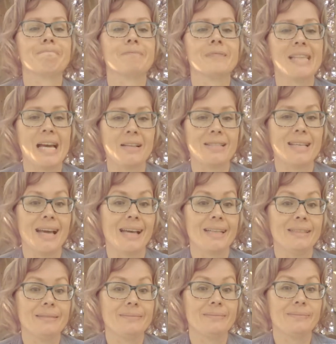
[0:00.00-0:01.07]

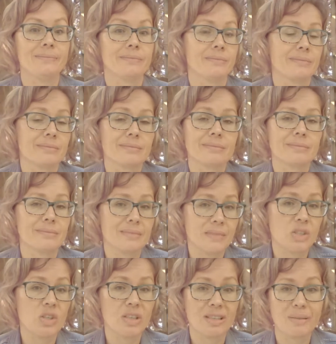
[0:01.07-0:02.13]
Downside,
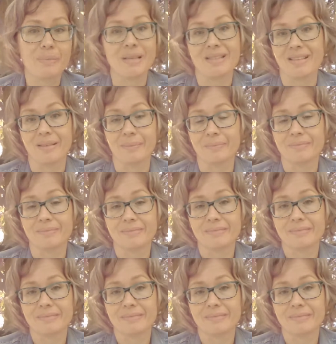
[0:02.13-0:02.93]
you're going to miss them.